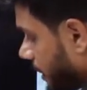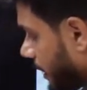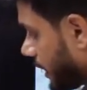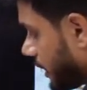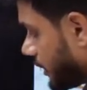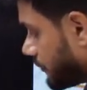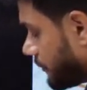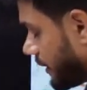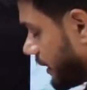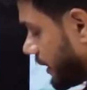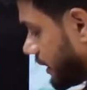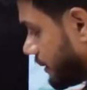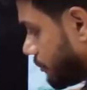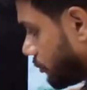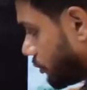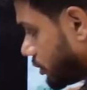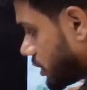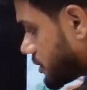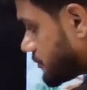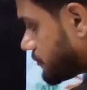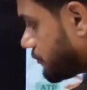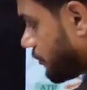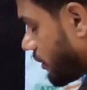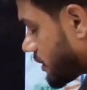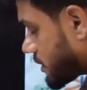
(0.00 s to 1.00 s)
if I remove
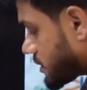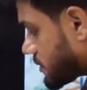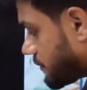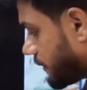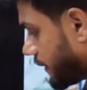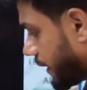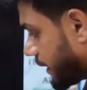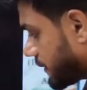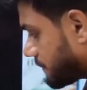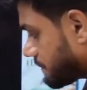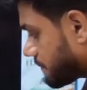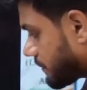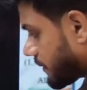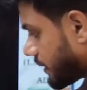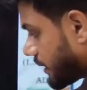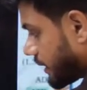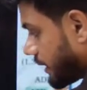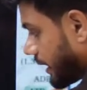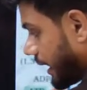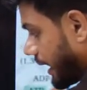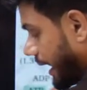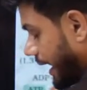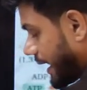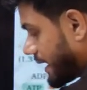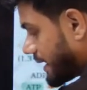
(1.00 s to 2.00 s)
this phosphate
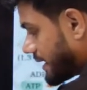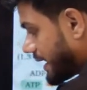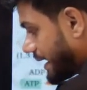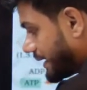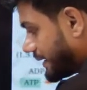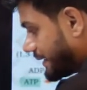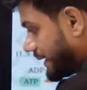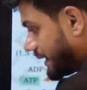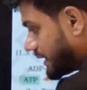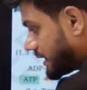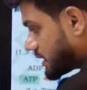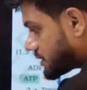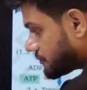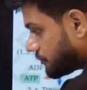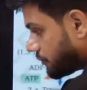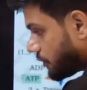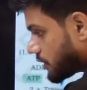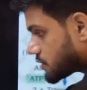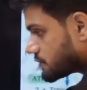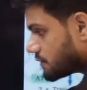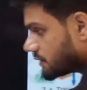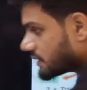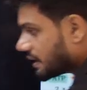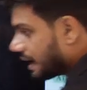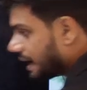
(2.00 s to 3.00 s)
and I take this
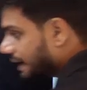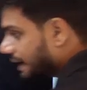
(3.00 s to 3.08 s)
phosphate and I